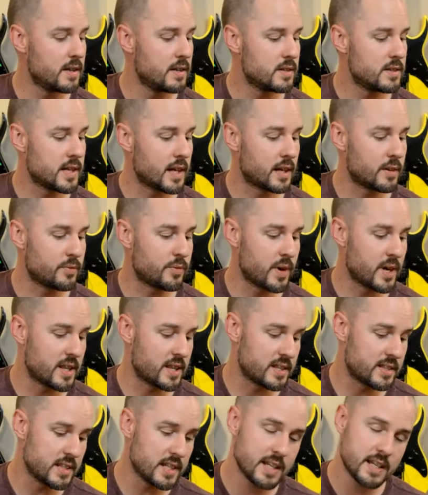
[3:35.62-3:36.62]
2nd fret of
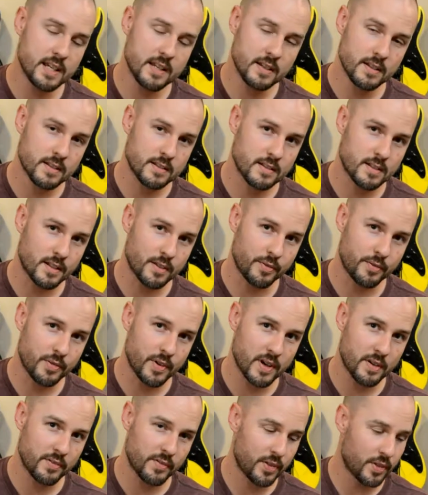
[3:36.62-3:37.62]
the D, to the
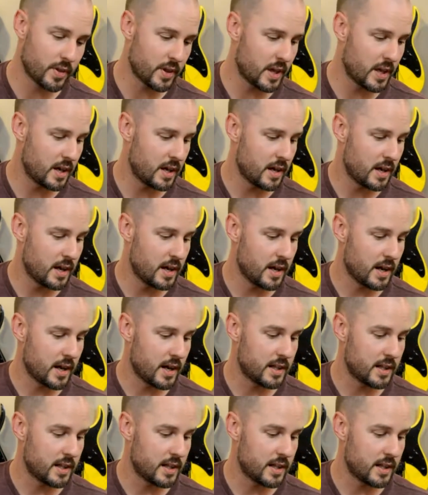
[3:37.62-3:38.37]
5th,